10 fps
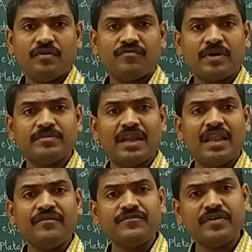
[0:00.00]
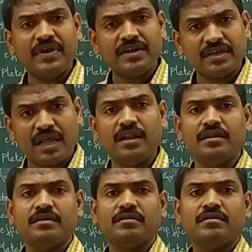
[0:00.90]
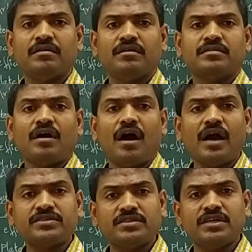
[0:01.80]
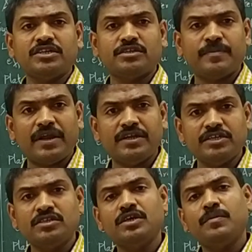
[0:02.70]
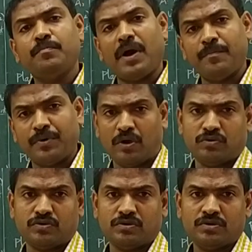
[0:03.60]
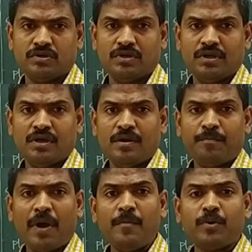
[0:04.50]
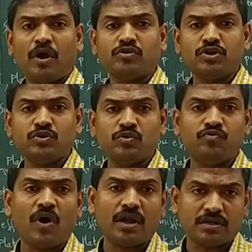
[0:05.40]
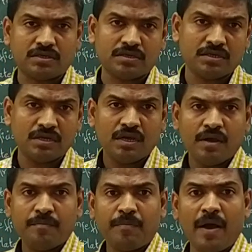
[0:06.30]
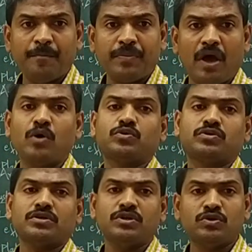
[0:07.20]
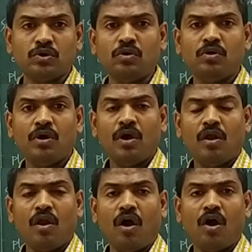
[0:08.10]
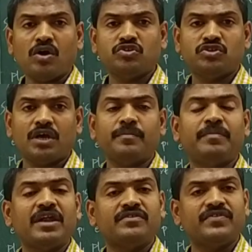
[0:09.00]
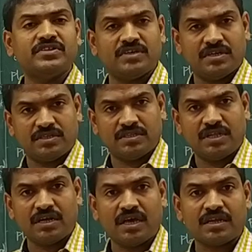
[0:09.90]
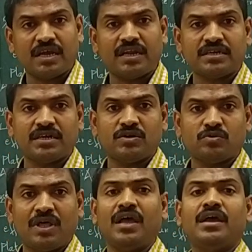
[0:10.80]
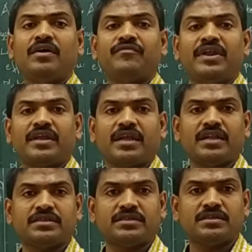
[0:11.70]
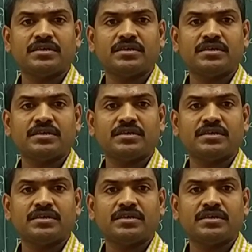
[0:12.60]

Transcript: from the left ventricle, the oxygen rich blood is pumped out. Pumped out into what? Pumped out into larger blood vessels that are connected to the ventricles.